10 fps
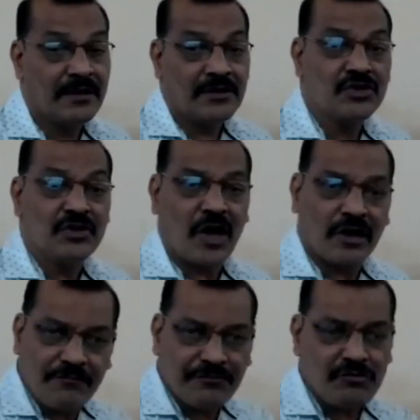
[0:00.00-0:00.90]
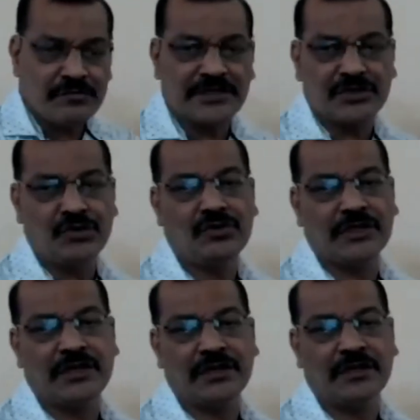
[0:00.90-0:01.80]
So all of you must know
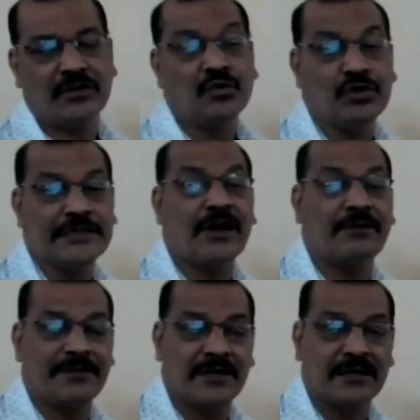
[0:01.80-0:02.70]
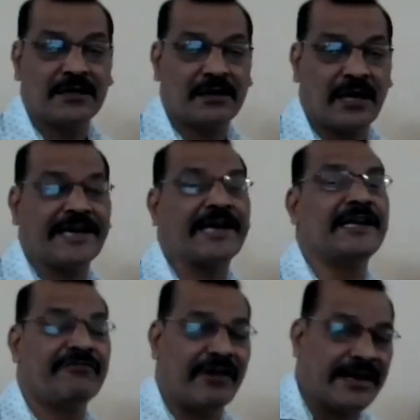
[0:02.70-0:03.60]
the rules of the
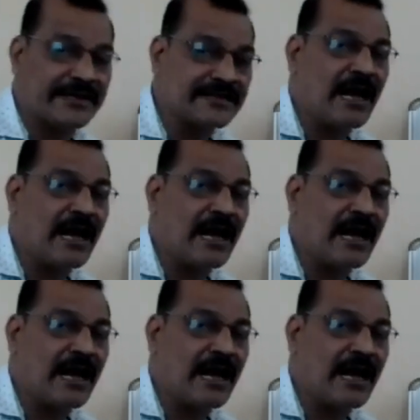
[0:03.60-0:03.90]
identifiers,